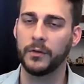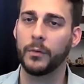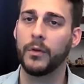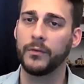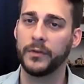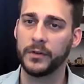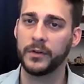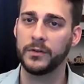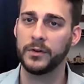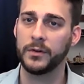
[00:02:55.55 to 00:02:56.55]
And so one of the first
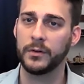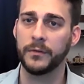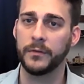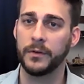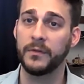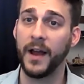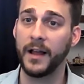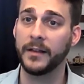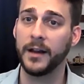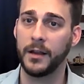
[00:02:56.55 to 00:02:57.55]
things you can do to
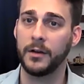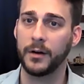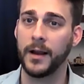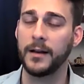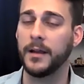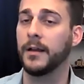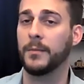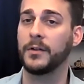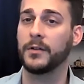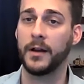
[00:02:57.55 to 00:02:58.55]
validate your idea
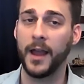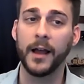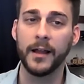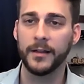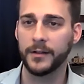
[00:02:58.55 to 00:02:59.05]
and make sure, yeah,